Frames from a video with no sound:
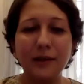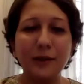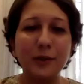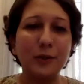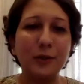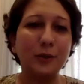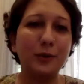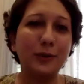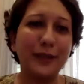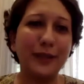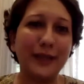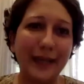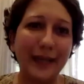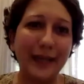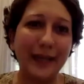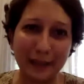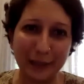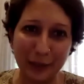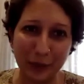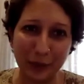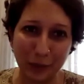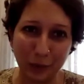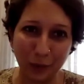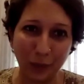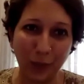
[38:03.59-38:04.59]
to create a
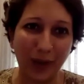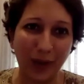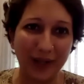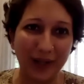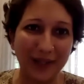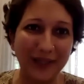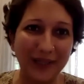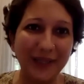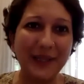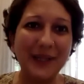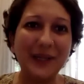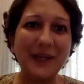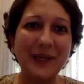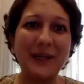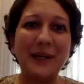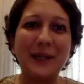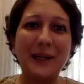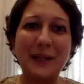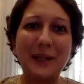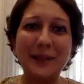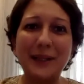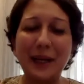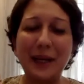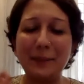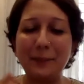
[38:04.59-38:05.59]
new one
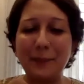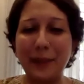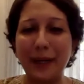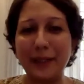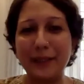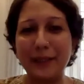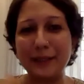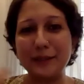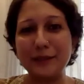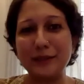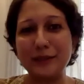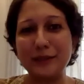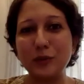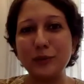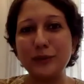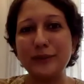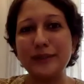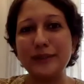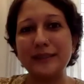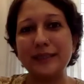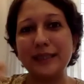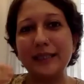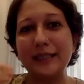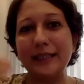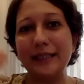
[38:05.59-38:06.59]
that better suits
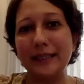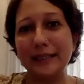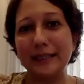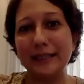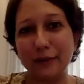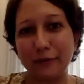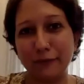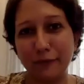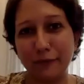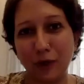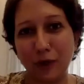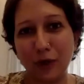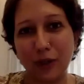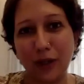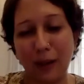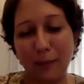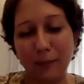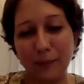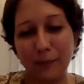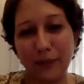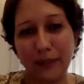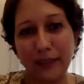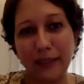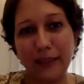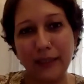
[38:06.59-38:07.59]
the needs of your
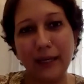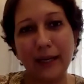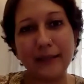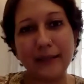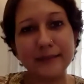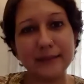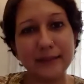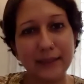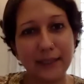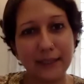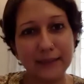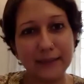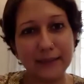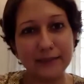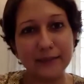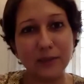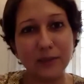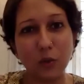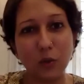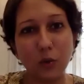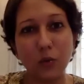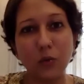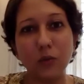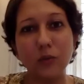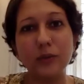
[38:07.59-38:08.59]
company as it has
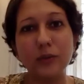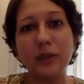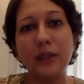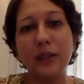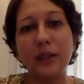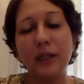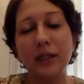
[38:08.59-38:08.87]
grown.